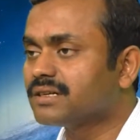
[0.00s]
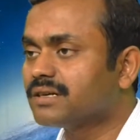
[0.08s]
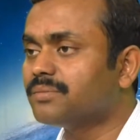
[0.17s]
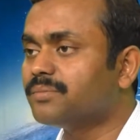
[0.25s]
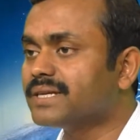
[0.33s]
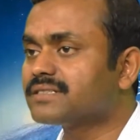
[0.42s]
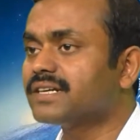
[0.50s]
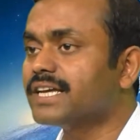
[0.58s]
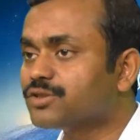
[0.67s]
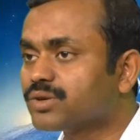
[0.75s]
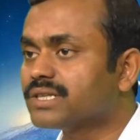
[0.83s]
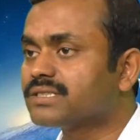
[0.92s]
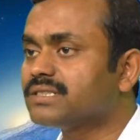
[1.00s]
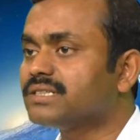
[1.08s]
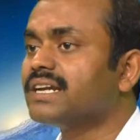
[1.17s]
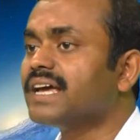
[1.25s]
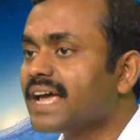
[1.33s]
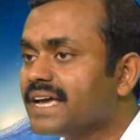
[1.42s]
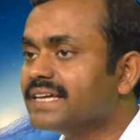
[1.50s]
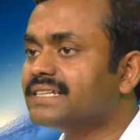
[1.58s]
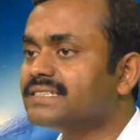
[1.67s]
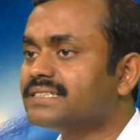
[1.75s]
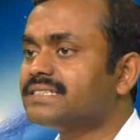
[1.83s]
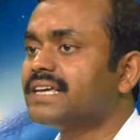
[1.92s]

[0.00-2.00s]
uh, based on education, age,